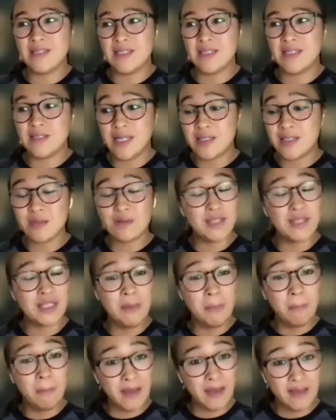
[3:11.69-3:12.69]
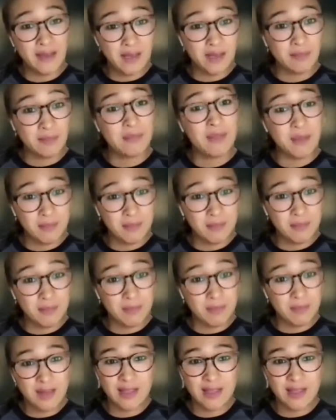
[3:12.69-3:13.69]
And so it's a really big
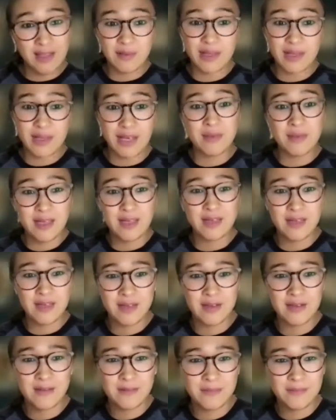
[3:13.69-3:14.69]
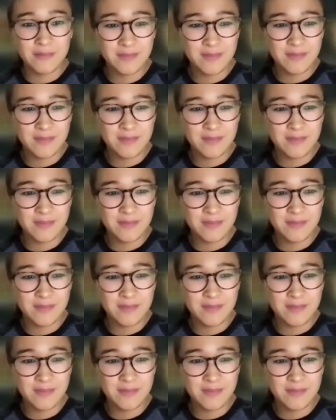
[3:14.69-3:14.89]
commitment that we have to make.